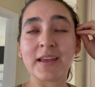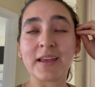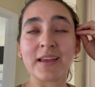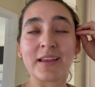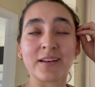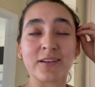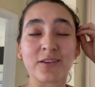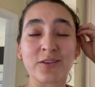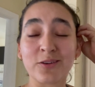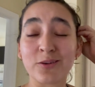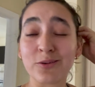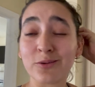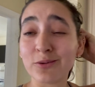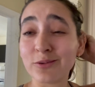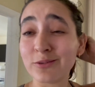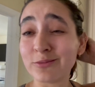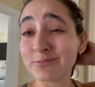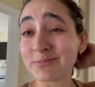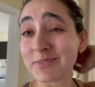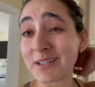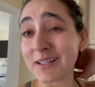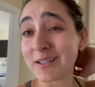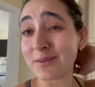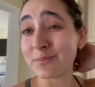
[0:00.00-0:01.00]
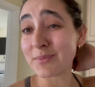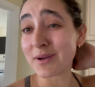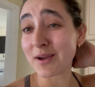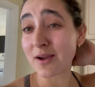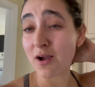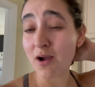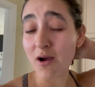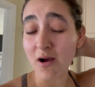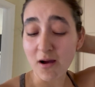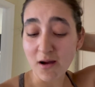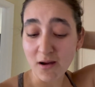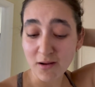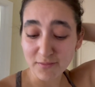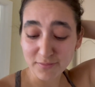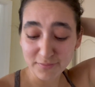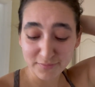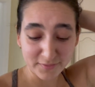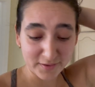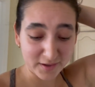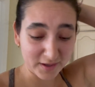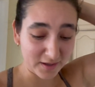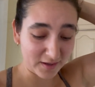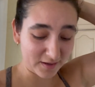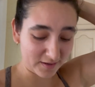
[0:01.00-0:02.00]
and girl, I need my
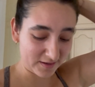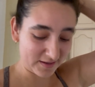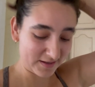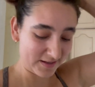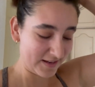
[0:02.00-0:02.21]
coffee.